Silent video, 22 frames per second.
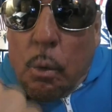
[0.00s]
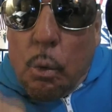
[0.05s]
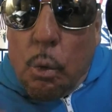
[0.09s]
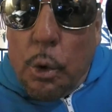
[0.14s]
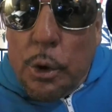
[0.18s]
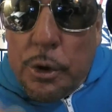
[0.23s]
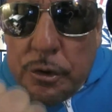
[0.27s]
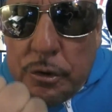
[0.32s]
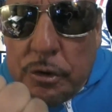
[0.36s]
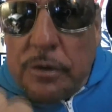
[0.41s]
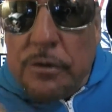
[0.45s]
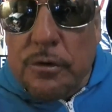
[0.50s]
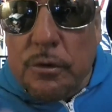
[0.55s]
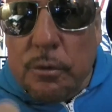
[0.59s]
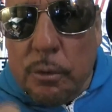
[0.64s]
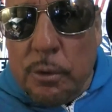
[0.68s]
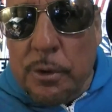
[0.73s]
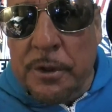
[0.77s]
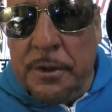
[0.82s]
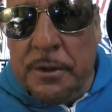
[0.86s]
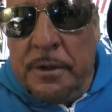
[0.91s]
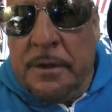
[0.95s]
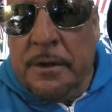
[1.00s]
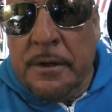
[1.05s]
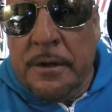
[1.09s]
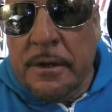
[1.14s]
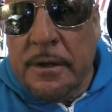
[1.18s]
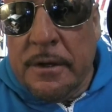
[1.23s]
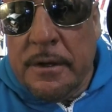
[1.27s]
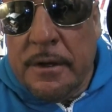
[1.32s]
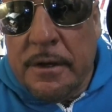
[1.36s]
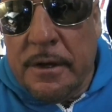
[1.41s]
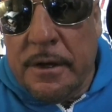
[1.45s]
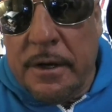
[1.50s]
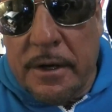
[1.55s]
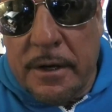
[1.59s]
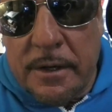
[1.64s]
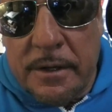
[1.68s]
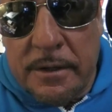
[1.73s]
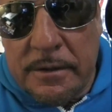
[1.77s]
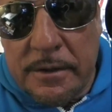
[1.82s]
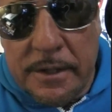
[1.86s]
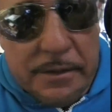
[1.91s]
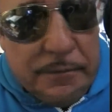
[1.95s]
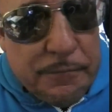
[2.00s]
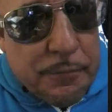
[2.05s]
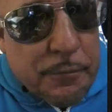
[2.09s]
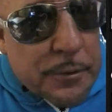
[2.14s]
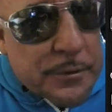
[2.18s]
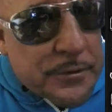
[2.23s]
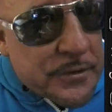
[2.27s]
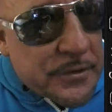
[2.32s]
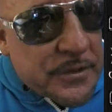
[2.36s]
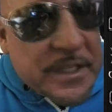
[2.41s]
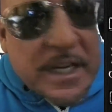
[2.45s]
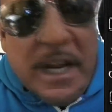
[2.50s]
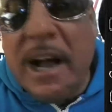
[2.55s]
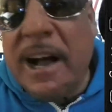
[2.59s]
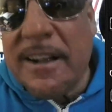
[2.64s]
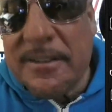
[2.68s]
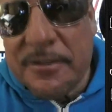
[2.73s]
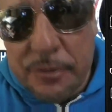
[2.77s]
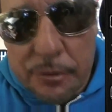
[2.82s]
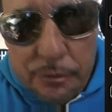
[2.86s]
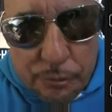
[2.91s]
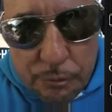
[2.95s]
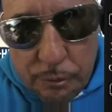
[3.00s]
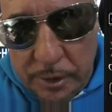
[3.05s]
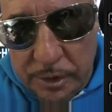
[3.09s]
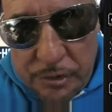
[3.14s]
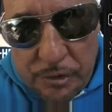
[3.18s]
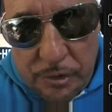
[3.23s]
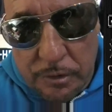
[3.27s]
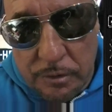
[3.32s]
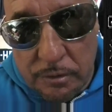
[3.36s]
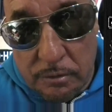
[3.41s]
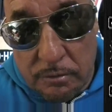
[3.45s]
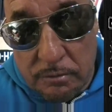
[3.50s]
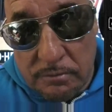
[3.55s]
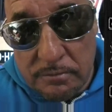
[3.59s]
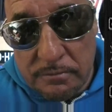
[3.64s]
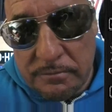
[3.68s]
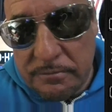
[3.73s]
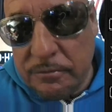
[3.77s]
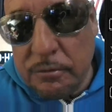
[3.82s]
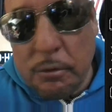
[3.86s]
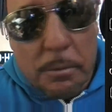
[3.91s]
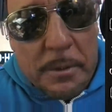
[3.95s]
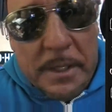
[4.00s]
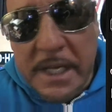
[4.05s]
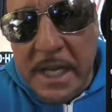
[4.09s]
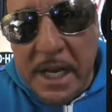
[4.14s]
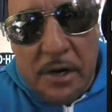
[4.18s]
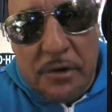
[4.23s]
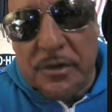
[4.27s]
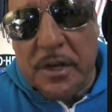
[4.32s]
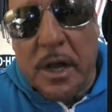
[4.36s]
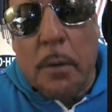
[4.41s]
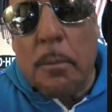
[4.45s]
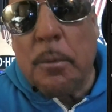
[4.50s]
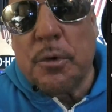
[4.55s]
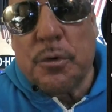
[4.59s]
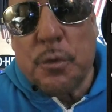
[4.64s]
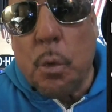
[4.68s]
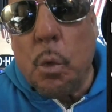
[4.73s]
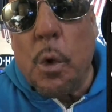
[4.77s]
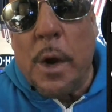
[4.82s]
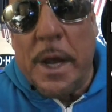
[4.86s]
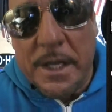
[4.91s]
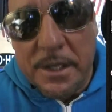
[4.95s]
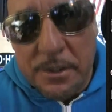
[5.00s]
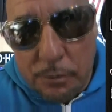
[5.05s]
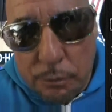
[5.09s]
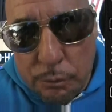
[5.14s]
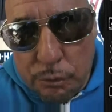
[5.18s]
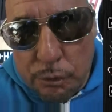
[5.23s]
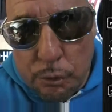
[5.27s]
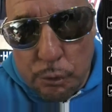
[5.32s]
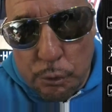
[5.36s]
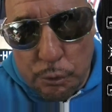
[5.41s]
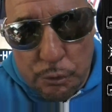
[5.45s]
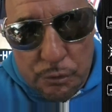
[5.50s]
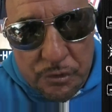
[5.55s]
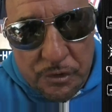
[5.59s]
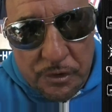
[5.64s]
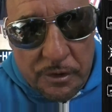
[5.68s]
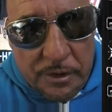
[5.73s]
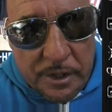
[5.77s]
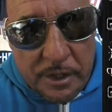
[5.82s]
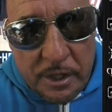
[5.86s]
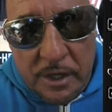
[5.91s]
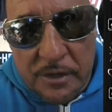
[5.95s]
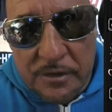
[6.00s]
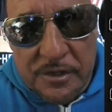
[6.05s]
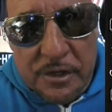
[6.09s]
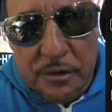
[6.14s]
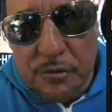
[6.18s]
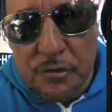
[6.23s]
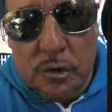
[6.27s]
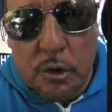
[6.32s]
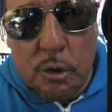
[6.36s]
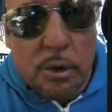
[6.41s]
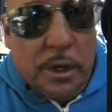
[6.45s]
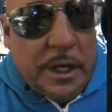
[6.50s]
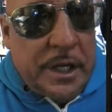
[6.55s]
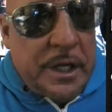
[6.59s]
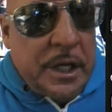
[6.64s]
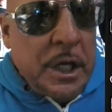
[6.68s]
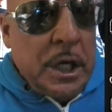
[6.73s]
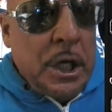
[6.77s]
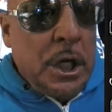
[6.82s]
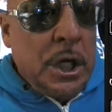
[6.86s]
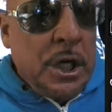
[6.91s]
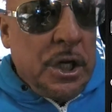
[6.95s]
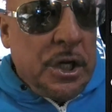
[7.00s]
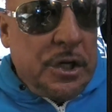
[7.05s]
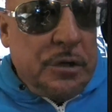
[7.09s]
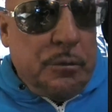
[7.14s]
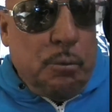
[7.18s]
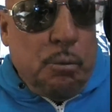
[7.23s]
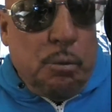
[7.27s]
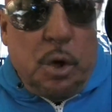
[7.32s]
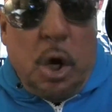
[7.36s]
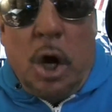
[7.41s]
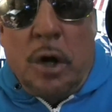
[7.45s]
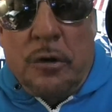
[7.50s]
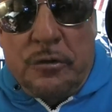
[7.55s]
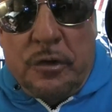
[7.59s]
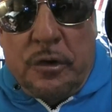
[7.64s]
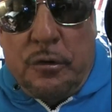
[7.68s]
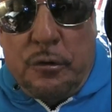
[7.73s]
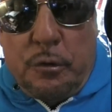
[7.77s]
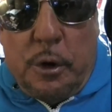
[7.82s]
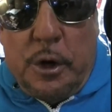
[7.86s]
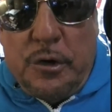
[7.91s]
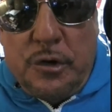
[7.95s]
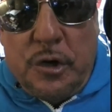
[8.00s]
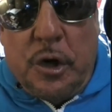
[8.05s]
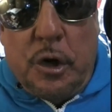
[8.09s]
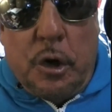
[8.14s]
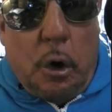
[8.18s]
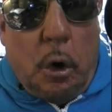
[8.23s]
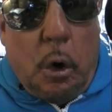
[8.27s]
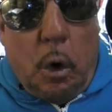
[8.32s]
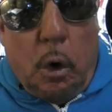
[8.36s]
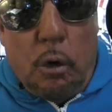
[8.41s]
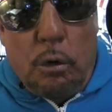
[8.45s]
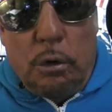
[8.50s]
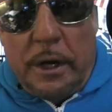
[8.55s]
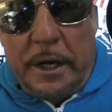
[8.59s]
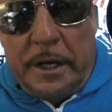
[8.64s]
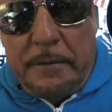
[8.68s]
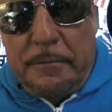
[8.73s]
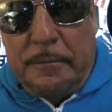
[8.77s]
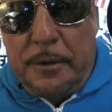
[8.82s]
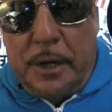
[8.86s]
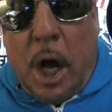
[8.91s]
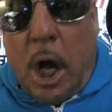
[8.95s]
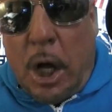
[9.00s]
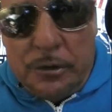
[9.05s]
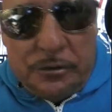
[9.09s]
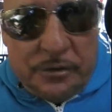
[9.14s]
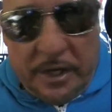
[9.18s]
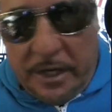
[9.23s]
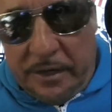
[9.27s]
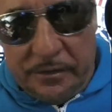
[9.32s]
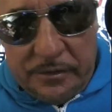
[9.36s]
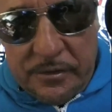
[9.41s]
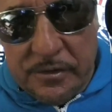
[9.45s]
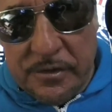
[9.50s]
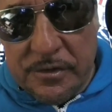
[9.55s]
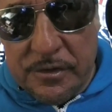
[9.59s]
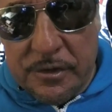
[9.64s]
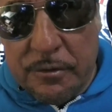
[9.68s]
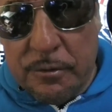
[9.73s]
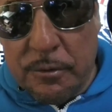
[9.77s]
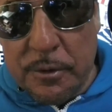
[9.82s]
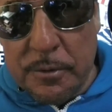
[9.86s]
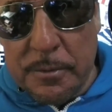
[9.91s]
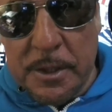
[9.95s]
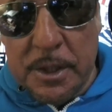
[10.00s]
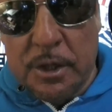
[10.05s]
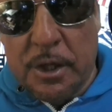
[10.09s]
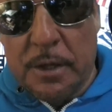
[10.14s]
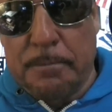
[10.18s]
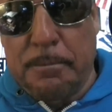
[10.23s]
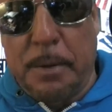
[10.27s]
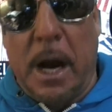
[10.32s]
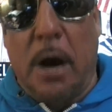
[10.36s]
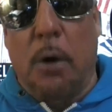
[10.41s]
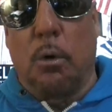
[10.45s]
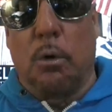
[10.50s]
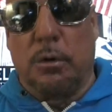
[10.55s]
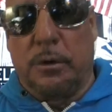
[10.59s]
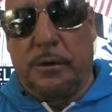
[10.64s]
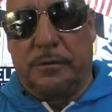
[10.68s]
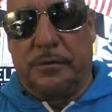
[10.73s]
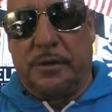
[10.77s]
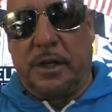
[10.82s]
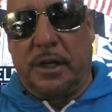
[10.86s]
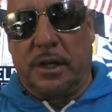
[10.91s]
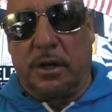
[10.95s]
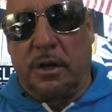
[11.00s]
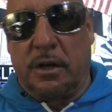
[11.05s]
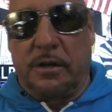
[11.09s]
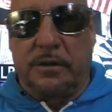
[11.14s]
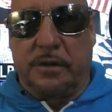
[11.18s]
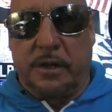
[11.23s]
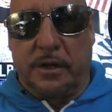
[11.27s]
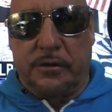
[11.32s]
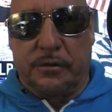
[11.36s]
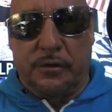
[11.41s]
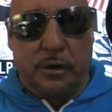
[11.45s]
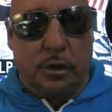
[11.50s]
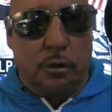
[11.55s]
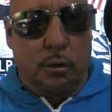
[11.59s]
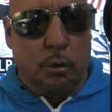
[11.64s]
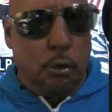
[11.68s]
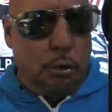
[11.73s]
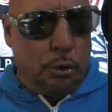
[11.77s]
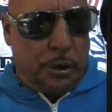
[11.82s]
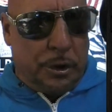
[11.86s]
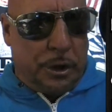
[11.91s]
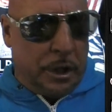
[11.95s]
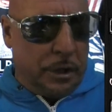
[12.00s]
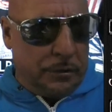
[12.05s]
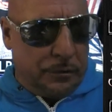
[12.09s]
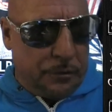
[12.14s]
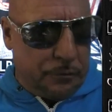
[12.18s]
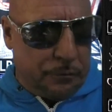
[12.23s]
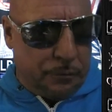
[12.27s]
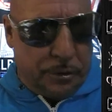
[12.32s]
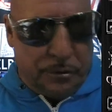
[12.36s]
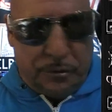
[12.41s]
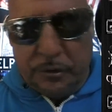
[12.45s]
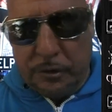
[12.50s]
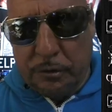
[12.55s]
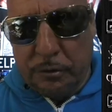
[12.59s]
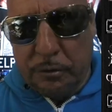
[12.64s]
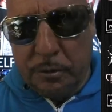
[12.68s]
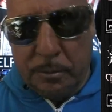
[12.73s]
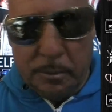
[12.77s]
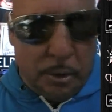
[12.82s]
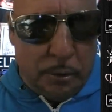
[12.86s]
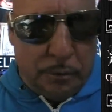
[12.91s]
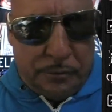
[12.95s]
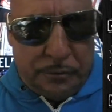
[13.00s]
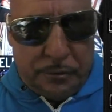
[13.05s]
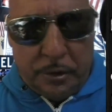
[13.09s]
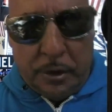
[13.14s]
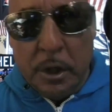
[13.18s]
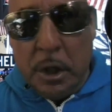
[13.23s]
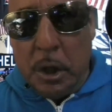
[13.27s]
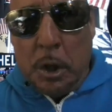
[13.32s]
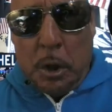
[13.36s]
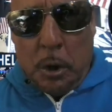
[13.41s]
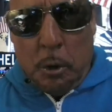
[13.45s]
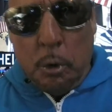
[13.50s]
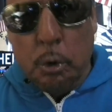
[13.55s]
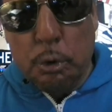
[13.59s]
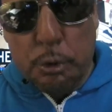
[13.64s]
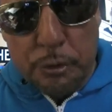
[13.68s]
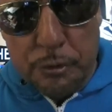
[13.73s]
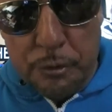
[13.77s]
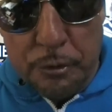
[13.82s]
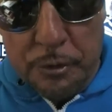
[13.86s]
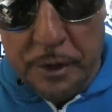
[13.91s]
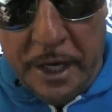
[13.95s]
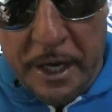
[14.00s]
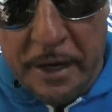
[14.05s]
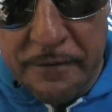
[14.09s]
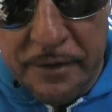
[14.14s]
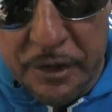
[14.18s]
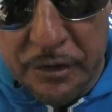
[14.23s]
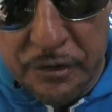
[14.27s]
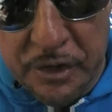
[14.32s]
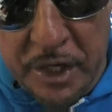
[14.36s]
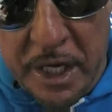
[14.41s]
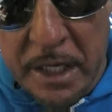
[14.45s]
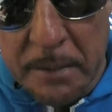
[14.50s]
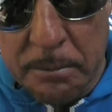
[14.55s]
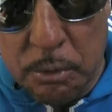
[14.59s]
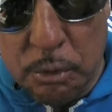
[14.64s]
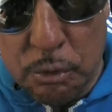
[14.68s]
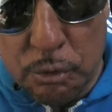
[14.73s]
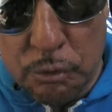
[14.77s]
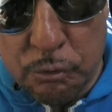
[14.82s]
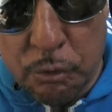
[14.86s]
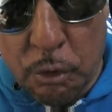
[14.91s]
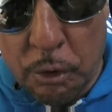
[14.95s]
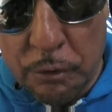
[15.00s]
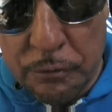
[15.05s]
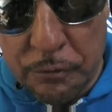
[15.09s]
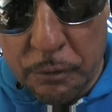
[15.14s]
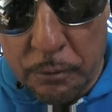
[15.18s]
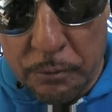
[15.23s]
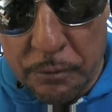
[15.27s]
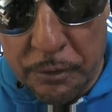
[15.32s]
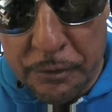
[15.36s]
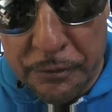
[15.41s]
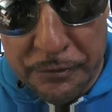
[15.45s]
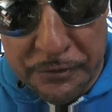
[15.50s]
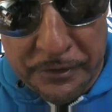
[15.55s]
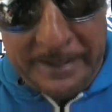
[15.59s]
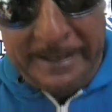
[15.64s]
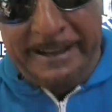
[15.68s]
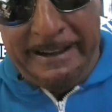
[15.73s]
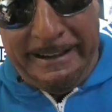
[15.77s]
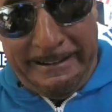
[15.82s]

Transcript: when you're doing, like, for instance, a concentration curl, nobody cares how much weight you use on a there's no, like, concentration curl, like, contests, you know what I mean? Like, powerlifting contests, you know, who can concentration curl the most, or who could do the heaviest cable crossovers?